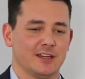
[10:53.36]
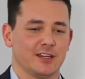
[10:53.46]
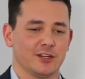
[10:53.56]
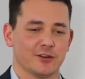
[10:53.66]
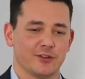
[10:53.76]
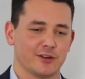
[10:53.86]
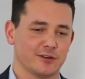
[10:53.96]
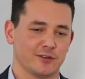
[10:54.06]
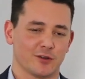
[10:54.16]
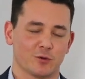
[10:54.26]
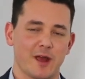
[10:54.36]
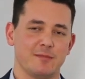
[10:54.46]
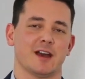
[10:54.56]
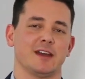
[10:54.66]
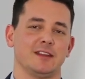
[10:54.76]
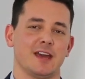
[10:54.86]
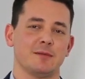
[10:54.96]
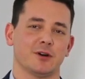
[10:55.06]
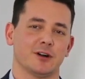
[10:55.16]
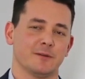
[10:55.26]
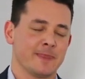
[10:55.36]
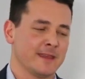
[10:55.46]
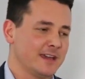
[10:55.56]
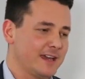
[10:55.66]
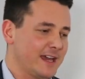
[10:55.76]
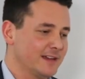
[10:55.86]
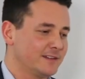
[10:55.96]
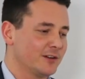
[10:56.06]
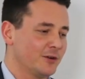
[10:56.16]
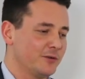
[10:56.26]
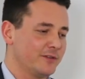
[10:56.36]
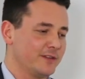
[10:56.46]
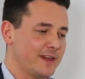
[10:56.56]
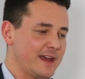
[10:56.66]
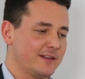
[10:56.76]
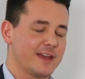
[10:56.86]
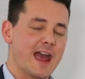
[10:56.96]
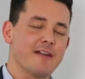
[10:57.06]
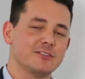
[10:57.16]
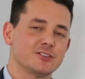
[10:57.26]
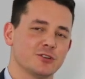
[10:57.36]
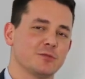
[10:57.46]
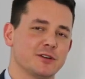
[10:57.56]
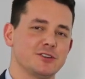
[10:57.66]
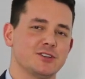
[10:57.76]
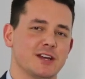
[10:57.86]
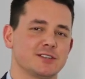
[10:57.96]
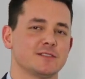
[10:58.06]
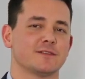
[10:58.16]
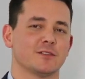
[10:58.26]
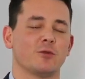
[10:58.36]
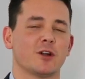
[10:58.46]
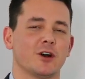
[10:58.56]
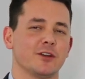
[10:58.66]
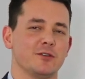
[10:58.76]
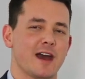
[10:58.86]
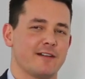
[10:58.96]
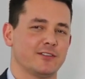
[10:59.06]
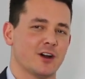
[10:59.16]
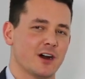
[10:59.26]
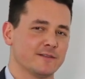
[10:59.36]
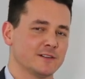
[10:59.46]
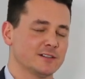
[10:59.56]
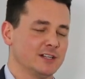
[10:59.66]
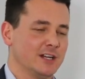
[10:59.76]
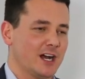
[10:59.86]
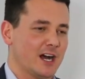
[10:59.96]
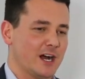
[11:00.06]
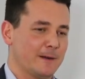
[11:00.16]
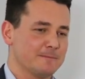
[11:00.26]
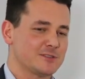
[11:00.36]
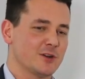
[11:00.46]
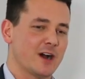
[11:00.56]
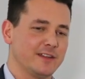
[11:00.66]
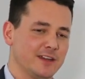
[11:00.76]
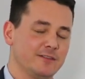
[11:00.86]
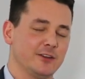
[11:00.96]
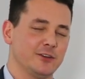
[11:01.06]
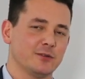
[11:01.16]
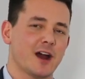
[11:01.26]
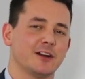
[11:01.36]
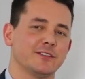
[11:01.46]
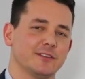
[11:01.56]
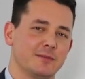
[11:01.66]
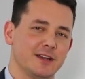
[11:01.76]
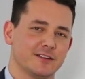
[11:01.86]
they're way behind the 8 ball. And so they have a true appreciation for what all you have to offer. So I think if you do hire somebody